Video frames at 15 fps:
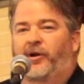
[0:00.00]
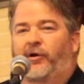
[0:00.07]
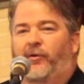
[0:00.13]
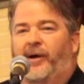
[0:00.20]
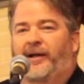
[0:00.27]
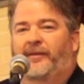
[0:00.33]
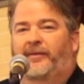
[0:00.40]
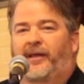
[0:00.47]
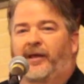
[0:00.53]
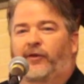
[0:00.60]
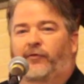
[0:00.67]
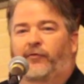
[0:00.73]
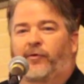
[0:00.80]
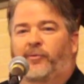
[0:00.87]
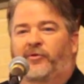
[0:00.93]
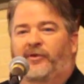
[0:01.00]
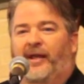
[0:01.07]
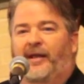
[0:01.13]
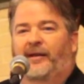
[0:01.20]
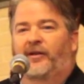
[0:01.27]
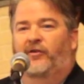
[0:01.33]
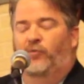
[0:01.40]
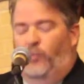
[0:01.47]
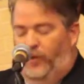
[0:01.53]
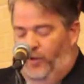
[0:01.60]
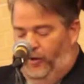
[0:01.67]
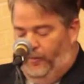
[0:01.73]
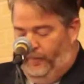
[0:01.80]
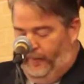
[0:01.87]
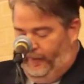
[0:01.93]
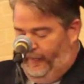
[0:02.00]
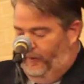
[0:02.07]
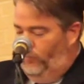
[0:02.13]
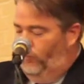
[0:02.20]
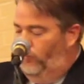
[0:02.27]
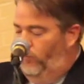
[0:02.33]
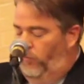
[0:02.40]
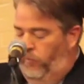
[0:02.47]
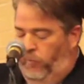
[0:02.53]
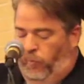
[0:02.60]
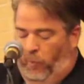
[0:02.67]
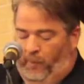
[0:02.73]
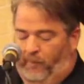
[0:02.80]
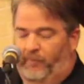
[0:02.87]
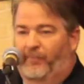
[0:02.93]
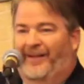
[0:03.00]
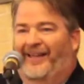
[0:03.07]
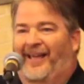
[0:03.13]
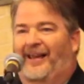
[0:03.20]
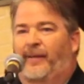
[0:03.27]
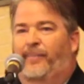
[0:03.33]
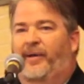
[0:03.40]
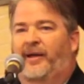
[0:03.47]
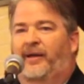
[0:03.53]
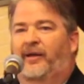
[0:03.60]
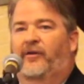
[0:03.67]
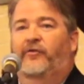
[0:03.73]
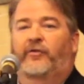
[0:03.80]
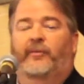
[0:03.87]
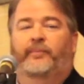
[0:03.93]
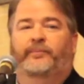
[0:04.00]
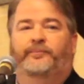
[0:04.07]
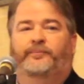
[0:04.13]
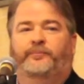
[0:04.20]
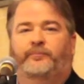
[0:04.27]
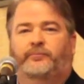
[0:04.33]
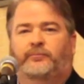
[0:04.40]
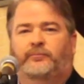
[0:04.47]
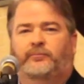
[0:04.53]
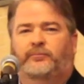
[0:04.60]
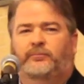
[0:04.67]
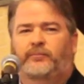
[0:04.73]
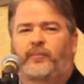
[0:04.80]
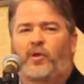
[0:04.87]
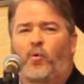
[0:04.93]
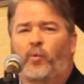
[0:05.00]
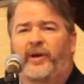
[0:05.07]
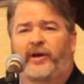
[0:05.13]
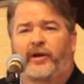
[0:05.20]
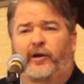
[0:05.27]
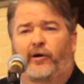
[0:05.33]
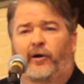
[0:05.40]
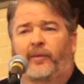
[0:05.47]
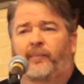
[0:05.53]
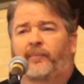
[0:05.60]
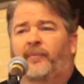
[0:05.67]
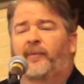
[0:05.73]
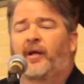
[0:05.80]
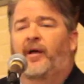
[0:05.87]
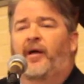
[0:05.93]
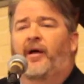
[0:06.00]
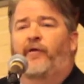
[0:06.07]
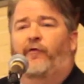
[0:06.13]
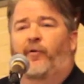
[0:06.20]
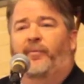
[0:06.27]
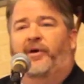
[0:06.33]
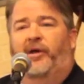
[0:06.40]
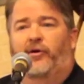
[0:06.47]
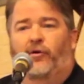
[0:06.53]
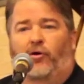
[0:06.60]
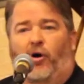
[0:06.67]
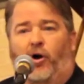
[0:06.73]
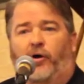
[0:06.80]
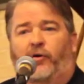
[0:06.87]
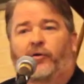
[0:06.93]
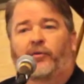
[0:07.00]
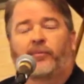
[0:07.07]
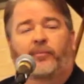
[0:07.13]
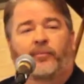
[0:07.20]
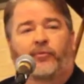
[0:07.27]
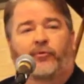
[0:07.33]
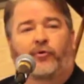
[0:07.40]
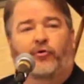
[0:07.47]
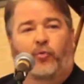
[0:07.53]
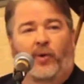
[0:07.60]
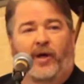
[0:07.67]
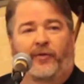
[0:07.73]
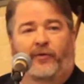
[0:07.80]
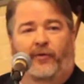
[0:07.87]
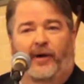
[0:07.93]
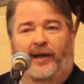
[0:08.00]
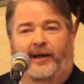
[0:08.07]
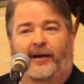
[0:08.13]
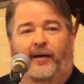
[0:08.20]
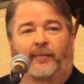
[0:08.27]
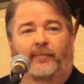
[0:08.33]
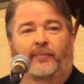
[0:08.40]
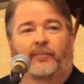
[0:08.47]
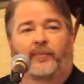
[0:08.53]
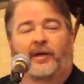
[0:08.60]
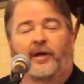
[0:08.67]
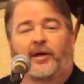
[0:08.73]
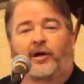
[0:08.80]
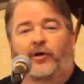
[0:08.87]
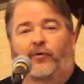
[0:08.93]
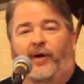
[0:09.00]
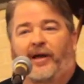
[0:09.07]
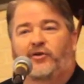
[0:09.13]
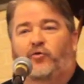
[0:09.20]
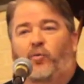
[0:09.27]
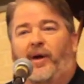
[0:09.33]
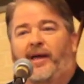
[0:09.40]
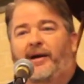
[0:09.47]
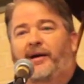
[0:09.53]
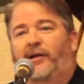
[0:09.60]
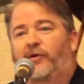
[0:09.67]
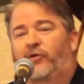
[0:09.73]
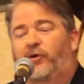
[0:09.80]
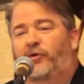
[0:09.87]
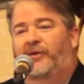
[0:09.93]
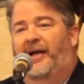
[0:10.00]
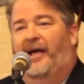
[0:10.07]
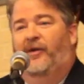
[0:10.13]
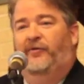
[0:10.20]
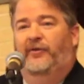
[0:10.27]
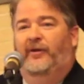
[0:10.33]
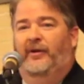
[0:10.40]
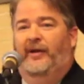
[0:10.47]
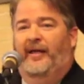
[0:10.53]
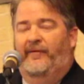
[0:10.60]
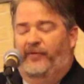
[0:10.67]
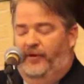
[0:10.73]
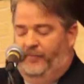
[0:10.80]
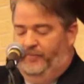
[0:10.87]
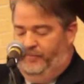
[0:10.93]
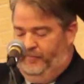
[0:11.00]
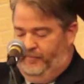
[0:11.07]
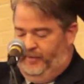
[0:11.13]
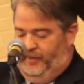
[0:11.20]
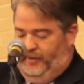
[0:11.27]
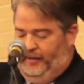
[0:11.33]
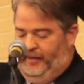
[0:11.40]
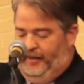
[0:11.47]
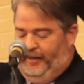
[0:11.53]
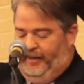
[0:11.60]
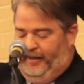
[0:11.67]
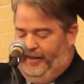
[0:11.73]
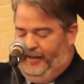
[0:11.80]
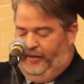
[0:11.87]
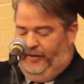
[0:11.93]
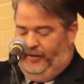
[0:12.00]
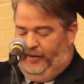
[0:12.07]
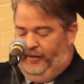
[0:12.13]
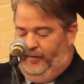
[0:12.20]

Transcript: to hear great things from Stanley as well. Michaela Pickens went here from kindergarten through 12th grade, graduated in 2011. And